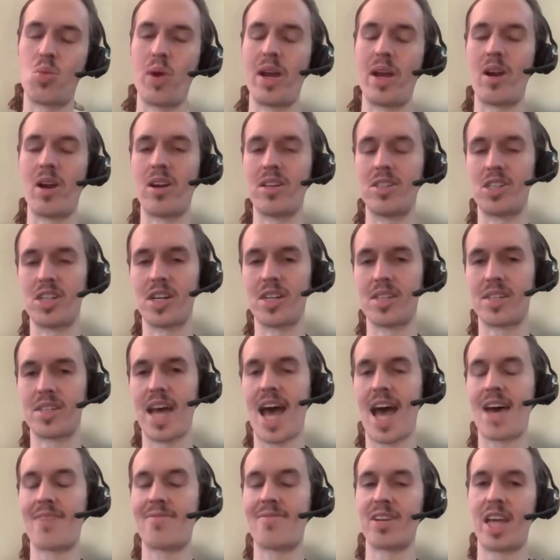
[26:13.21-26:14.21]
We are
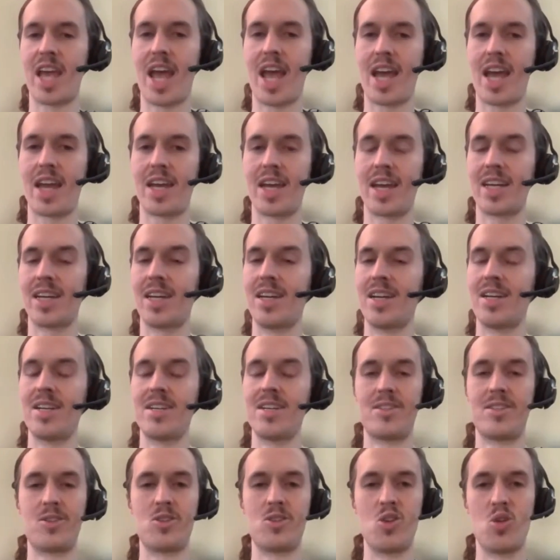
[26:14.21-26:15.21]
just advocating
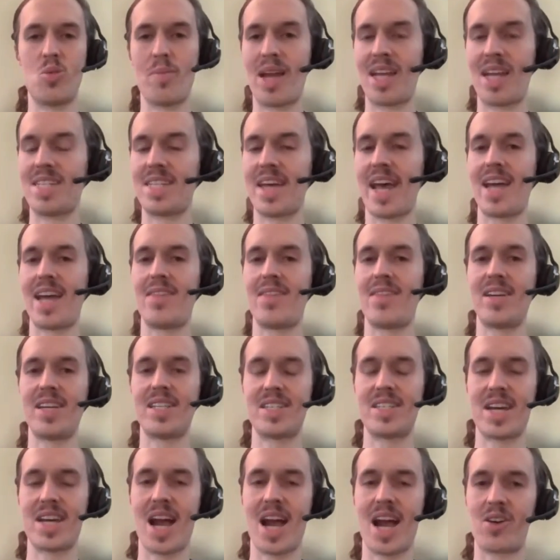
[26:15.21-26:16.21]
to maintain
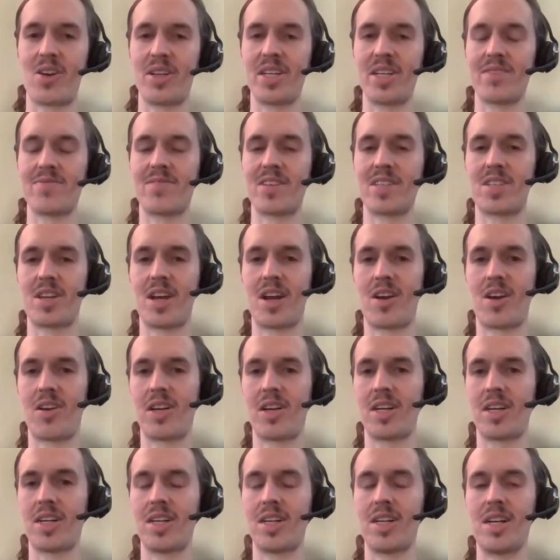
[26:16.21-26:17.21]
the integrity of this
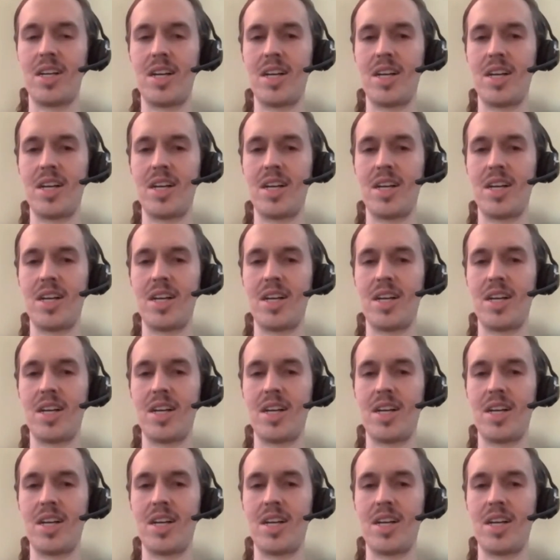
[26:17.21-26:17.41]
area.